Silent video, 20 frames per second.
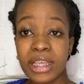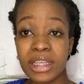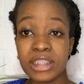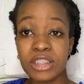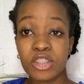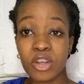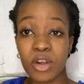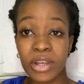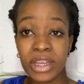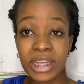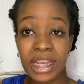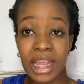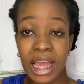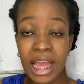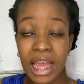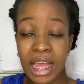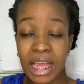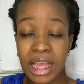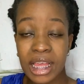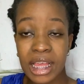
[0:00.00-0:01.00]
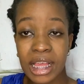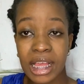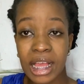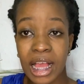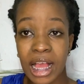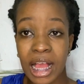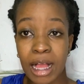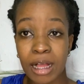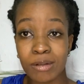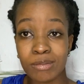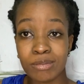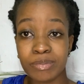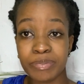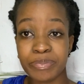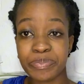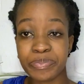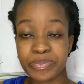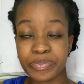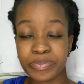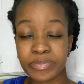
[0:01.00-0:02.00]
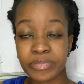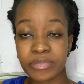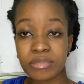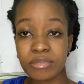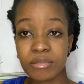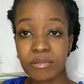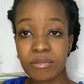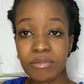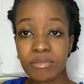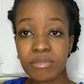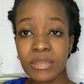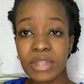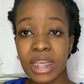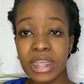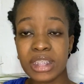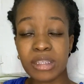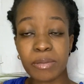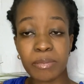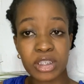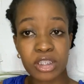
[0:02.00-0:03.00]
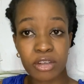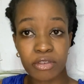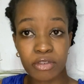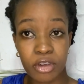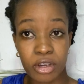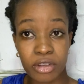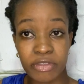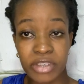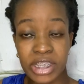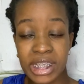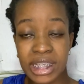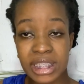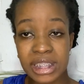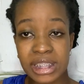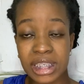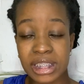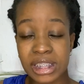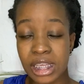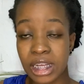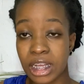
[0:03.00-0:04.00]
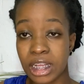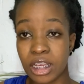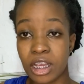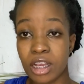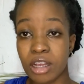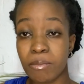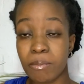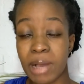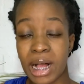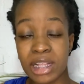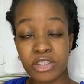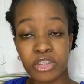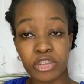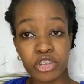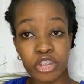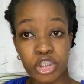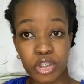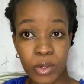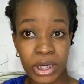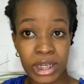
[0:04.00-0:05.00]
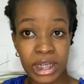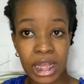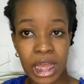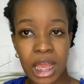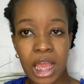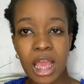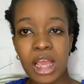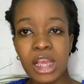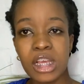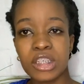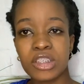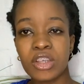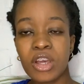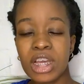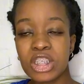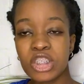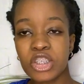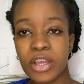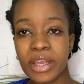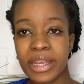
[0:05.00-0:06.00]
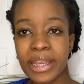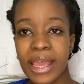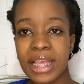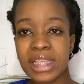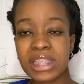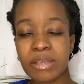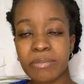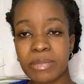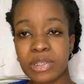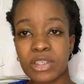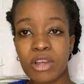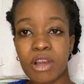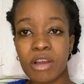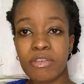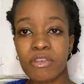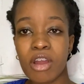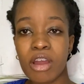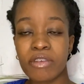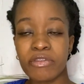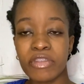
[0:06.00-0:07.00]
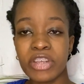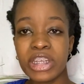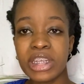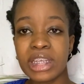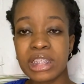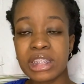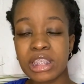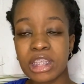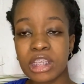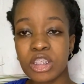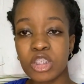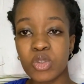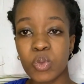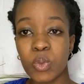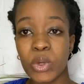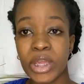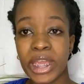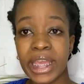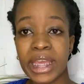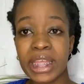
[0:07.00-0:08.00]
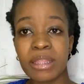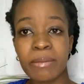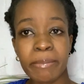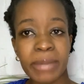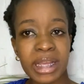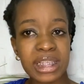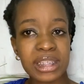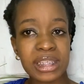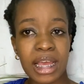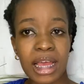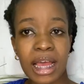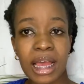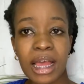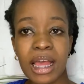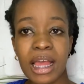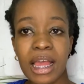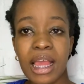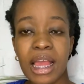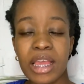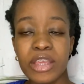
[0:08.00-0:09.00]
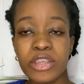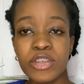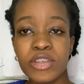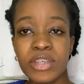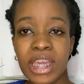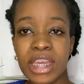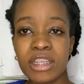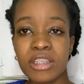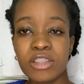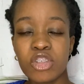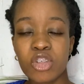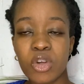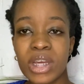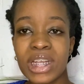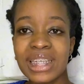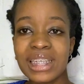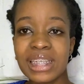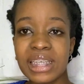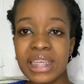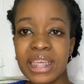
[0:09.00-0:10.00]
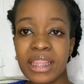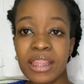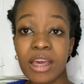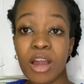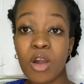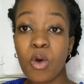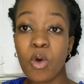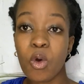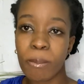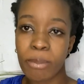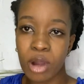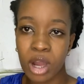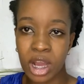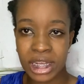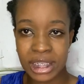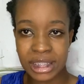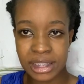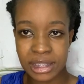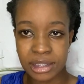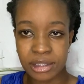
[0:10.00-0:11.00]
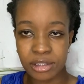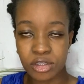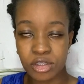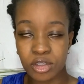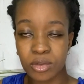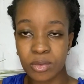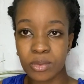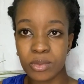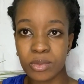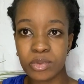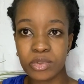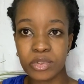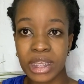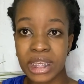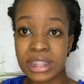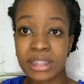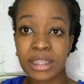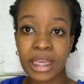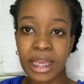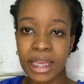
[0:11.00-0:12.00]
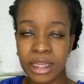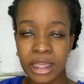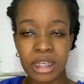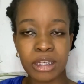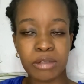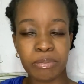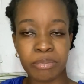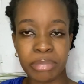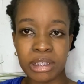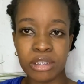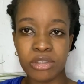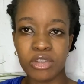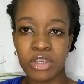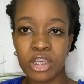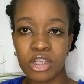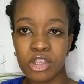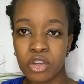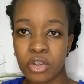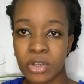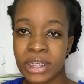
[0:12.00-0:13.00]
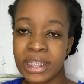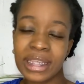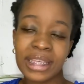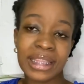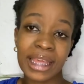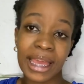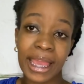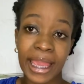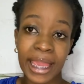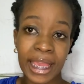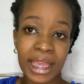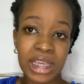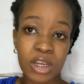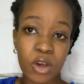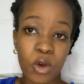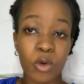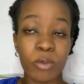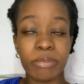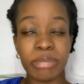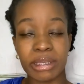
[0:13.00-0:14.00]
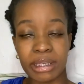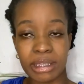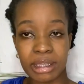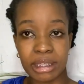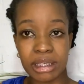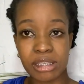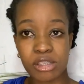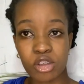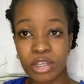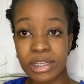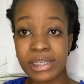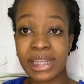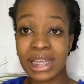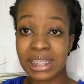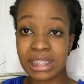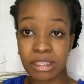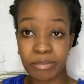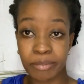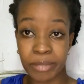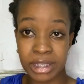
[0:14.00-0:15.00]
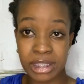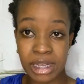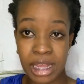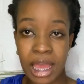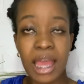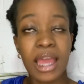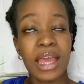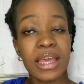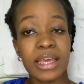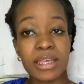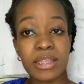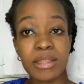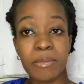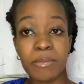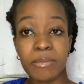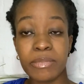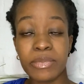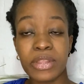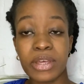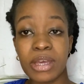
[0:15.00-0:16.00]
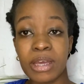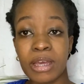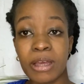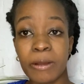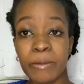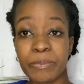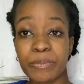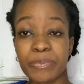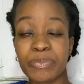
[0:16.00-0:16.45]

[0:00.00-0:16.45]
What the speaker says: joinder as a matter of convenience, as in a compulsory joinder. So a joinder as a matter of convenience is where the matter, you can join either or party. So there's A and B, you can join either A or B. So it doesn't matter. The